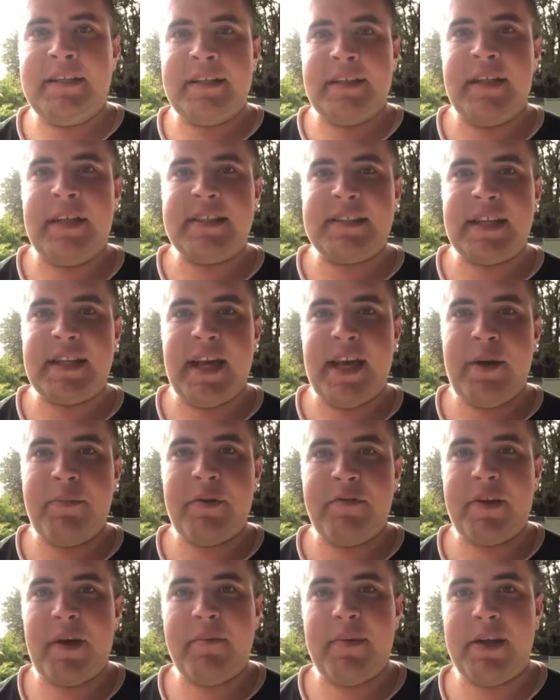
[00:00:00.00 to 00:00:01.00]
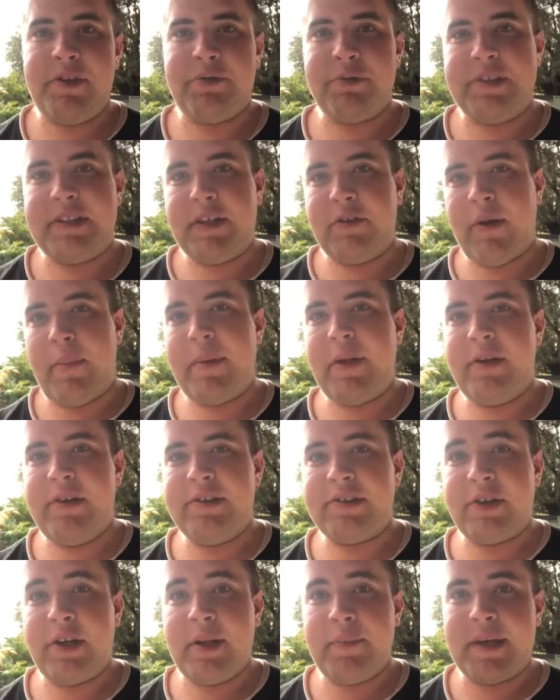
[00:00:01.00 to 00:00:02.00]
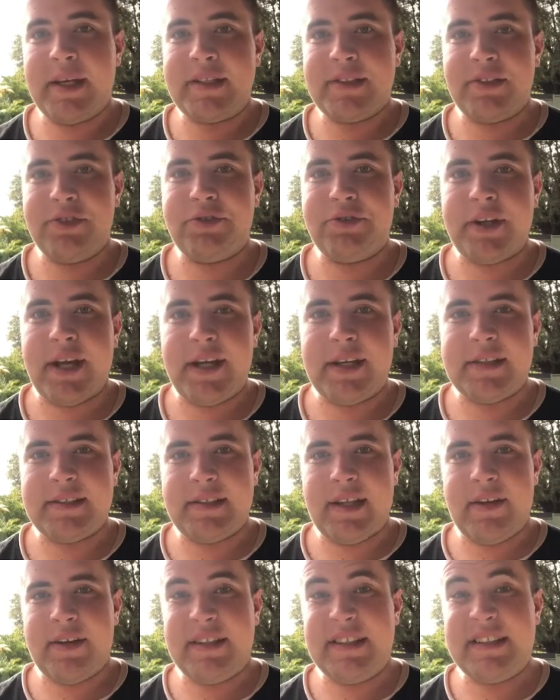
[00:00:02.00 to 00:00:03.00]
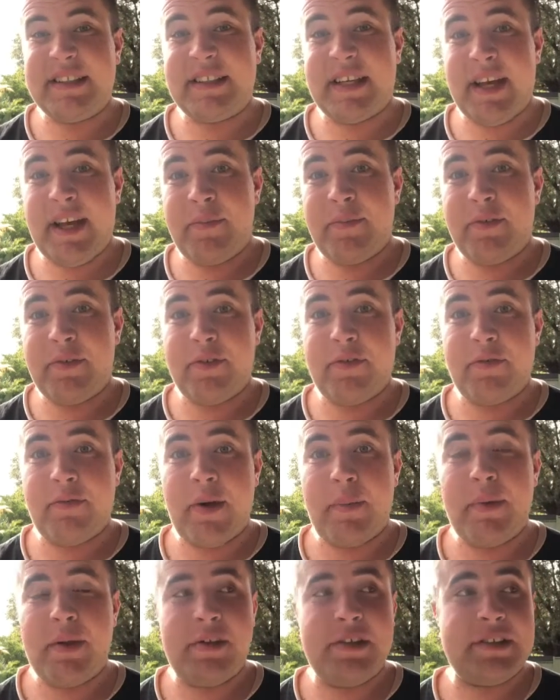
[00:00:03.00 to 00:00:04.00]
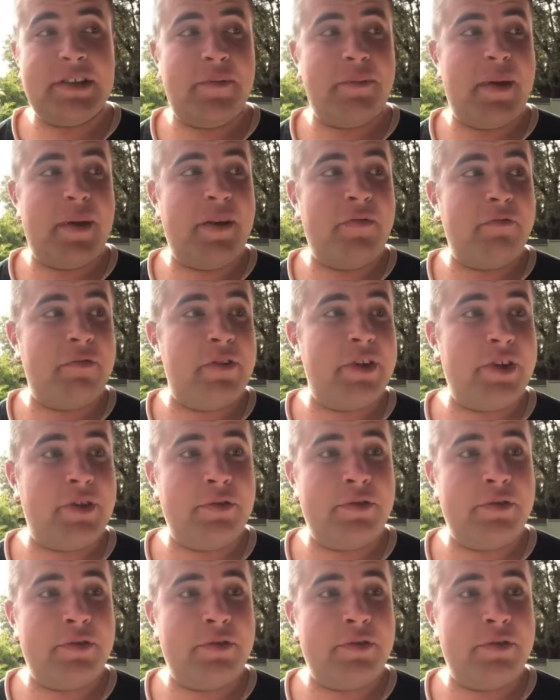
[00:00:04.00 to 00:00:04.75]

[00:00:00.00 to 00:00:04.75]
The next game of that match, we see the Rabbitohs going up against the Dragons. Now in this game, the Rabbitohs, they've been really